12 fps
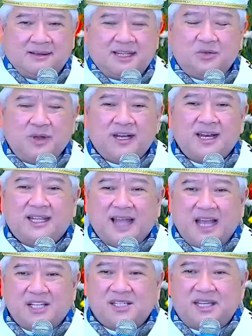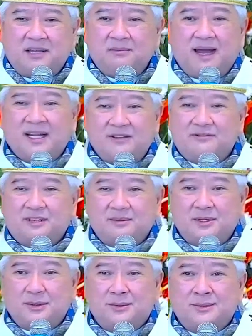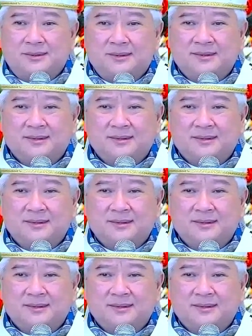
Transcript: that we are not asking money from you.